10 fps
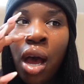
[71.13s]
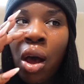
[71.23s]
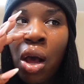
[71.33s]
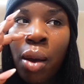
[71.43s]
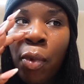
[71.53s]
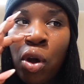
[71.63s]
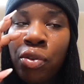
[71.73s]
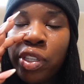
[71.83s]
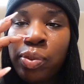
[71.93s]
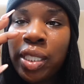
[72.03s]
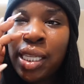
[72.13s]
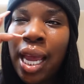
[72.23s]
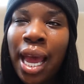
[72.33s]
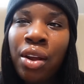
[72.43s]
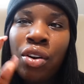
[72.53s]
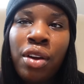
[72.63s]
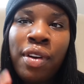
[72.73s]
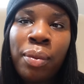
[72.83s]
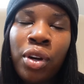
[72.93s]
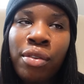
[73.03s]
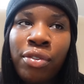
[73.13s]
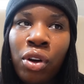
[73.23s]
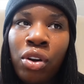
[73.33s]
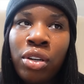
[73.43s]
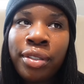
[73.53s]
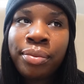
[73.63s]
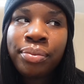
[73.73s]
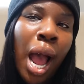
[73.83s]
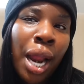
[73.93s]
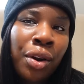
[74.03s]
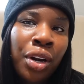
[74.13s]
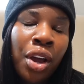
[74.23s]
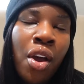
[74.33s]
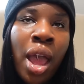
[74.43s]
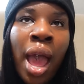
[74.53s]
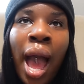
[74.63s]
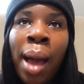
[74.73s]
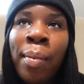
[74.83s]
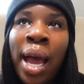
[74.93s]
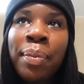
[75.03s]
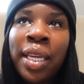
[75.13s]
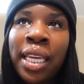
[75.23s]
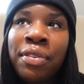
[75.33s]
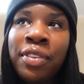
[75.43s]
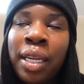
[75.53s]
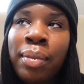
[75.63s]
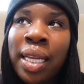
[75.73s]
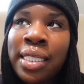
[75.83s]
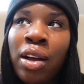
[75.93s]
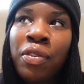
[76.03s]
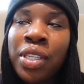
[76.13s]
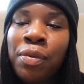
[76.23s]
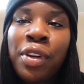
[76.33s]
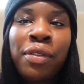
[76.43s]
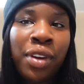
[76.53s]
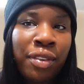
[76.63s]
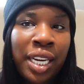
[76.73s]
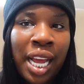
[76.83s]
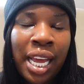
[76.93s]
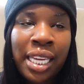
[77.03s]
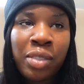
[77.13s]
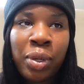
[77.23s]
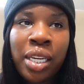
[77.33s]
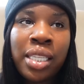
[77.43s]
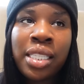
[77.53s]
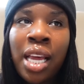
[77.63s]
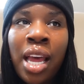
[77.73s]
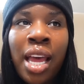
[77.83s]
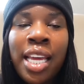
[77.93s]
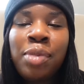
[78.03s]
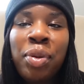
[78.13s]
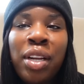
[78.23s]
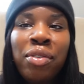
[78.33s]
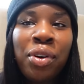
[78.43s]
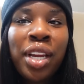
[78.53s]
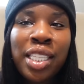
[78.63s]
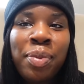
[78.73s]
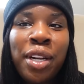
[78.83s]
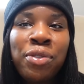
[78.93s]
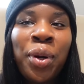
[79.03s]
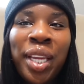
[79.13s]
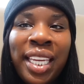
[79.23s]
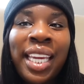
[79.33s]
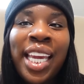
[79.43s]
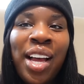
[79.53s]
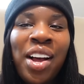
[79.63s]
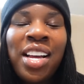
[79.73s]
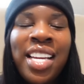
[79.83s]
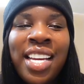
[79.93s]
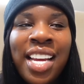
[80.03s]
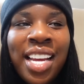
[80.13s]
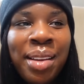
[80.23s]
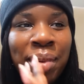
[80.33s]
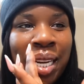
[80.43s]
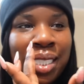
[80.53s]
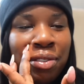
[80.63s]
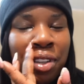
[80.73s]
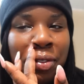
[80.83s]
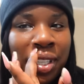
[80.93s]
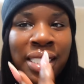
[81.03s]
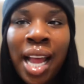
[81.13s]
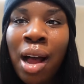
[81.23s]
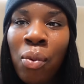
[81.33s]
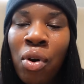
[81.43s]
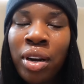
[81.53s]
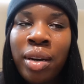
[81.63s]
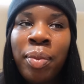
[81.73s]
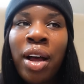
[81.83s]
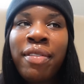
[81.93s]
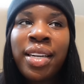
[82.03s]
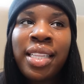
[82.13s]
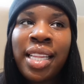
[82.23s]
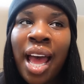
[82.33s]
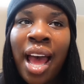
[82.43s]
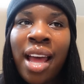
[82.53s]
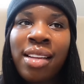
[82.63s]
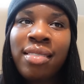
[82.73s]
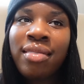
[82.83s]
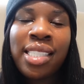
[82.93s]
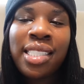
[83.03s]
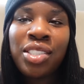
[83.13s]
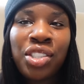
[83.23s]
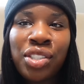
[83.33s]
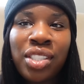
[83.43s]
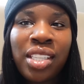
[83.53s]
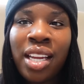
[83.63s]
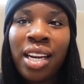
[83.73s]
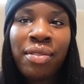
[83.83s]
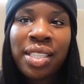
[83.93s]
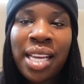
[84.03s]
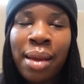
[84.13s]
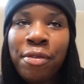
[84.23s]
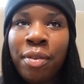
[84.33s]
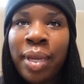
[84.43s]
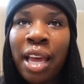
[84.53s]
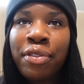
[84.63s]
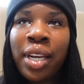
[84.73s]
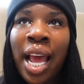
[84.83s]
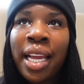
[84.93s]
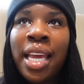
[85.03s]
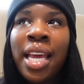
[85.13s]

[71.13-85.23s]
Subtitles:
On Christmas Day, I don't know if I'm going to vlog. I don't know. I might be gifting myself something very nice because it's been a rocky year. And there's a few things that I want. But other than that, this is just another time for me. I feel like